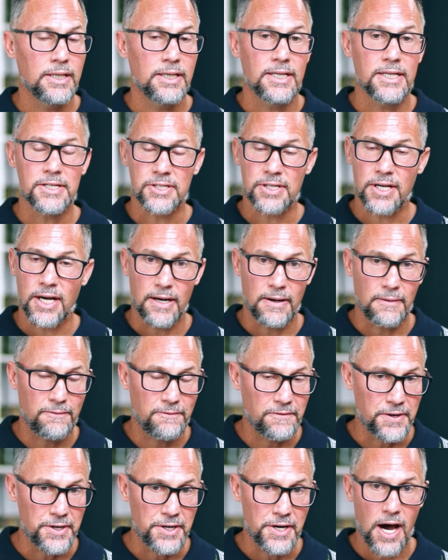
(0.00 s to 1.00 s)
He's got a
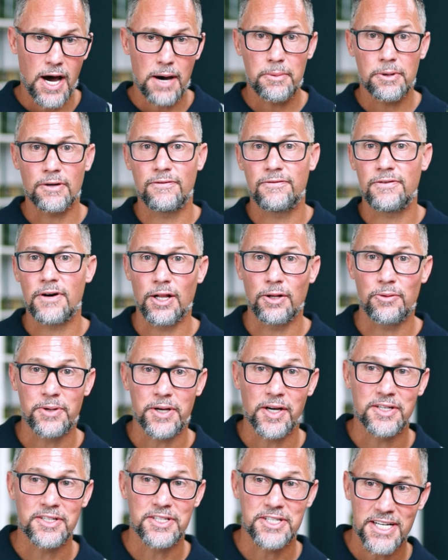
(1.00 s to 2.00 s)
phenomenal
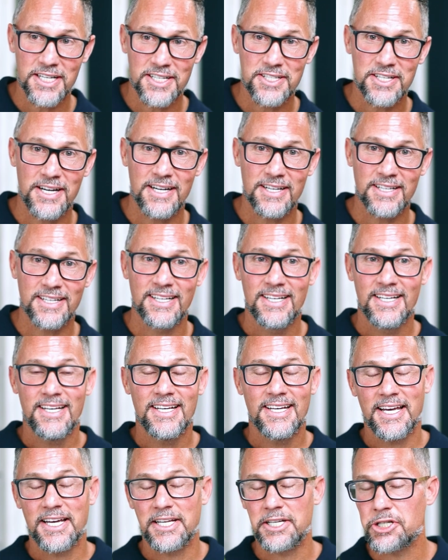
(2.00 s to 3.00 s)
following on TikTok
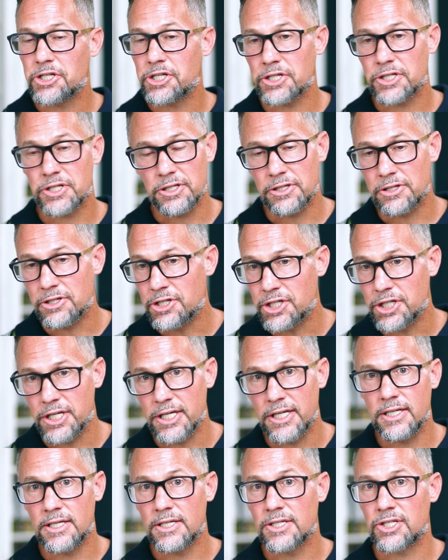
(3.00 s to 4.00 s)
and he's just a
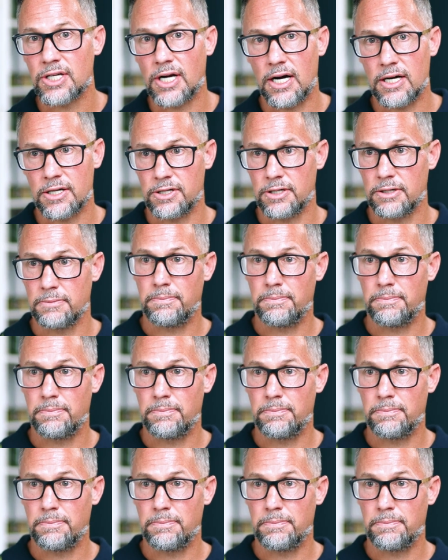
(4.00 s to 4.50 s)
genius doctor.